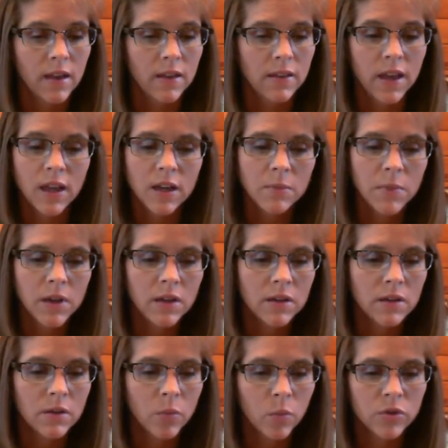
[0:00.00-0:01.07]
The enemy
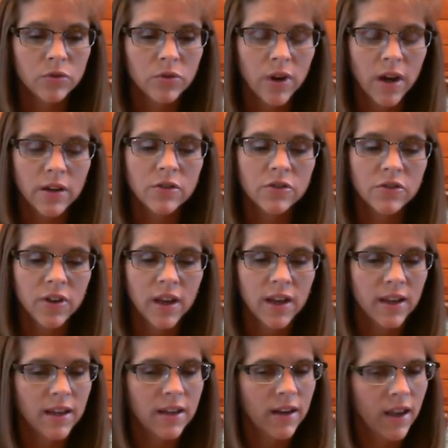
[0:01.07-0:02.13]
will try to
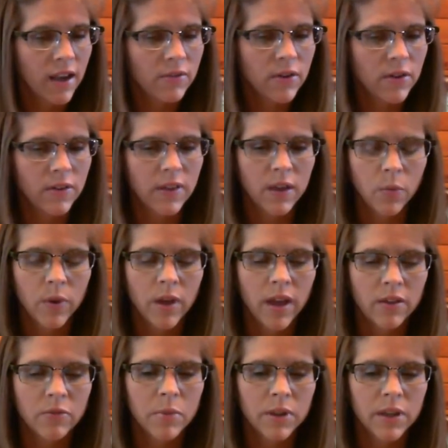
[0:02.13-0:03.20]
shake in everything we
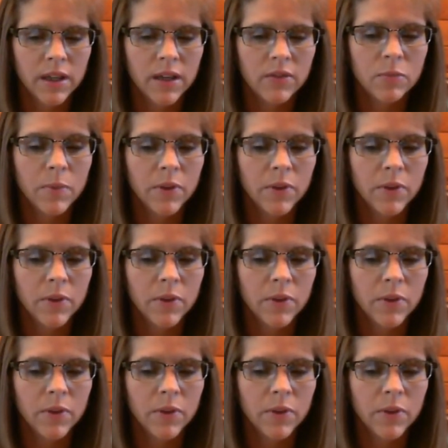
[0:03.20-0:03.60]
have believed,